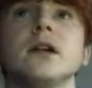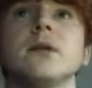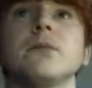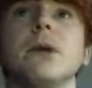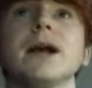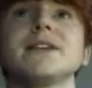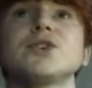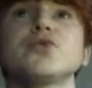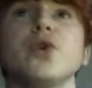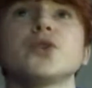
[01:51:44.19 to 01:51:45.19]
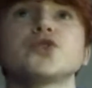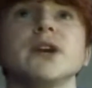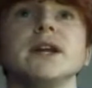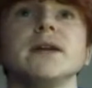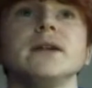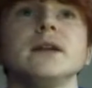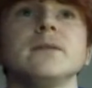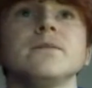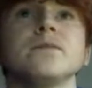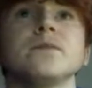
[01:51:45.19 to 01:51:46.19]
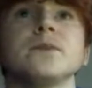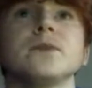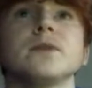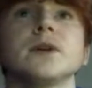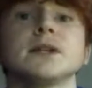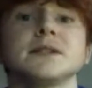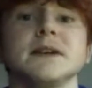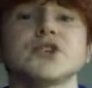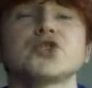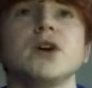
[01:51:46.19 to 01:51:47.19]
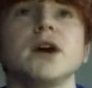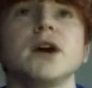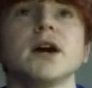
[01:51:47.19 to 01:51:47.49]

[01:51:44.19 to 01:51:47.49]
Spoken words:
Back into Rodri. So he's struggling